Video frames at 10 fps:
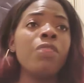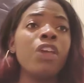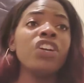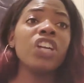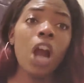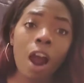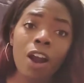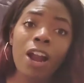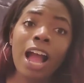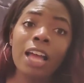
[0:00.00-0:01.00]
there
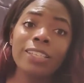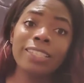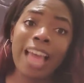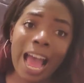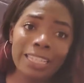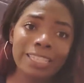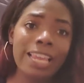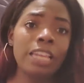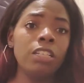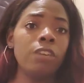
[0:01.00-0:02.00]
are stats,
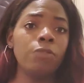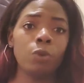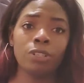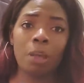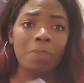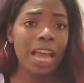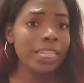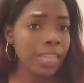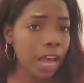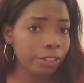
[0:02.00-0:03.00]
and of course I'm not
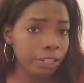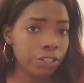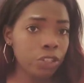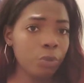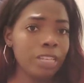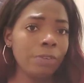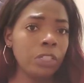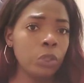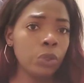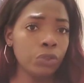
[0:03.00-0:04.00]
a doctor, so
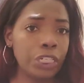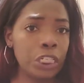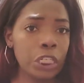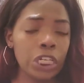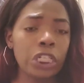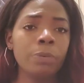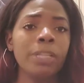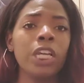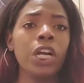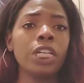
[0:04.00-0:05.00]
definitely do your research,
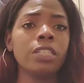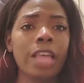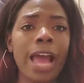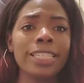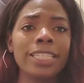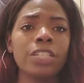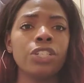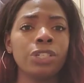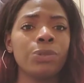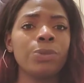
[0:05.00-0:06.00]
but there are stats that
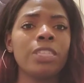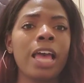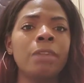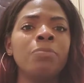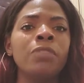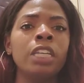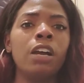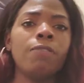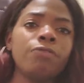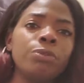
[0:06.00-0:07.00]
shows that
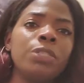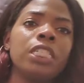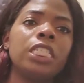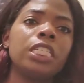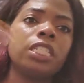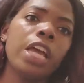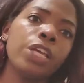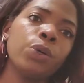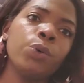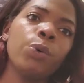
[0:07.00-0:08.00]
a frozen
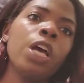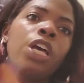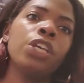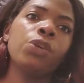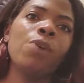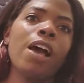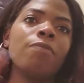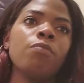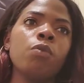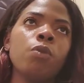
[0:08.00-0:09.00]
cycle, you
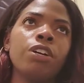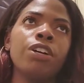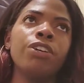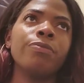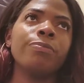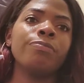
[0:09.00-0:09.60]
have more